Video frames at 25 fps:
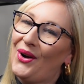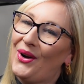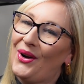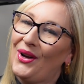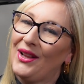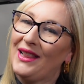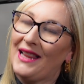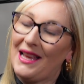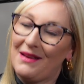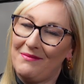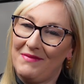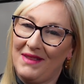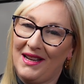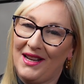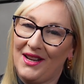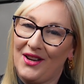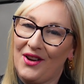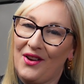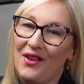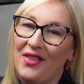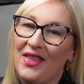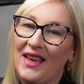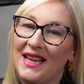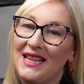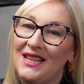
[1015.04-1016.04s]
Let me know.
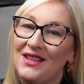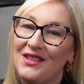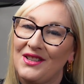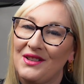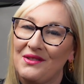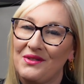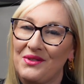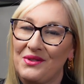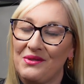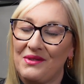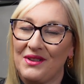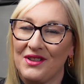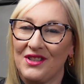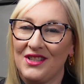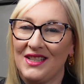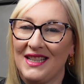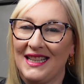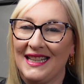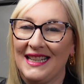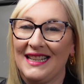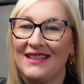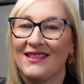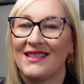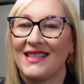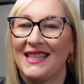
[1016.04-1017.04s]
Thank you so much for
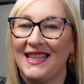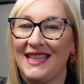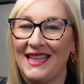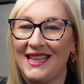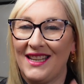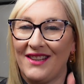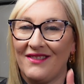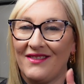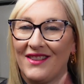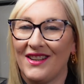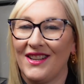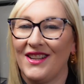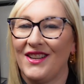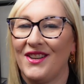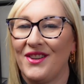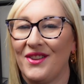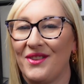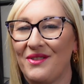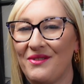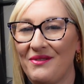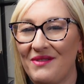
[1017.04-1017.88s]
watching. I'll see you on another